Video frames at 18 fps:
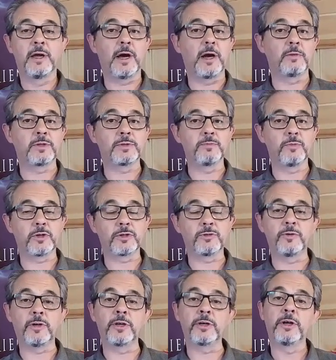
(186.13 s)
I was
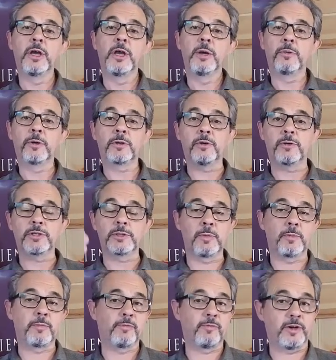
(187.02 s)
mortified, but of course
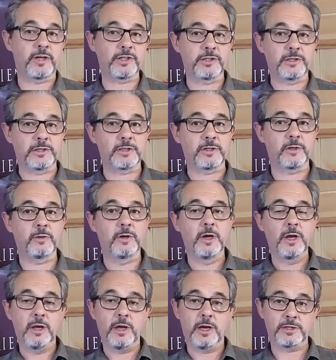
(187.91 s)
I'm a professional, so
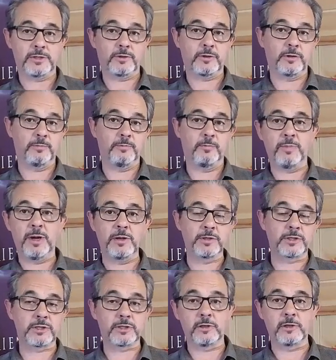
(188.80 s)
I sort of
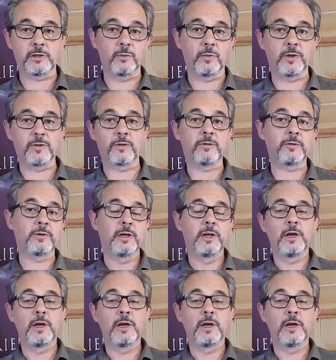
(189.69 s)
bounced with it,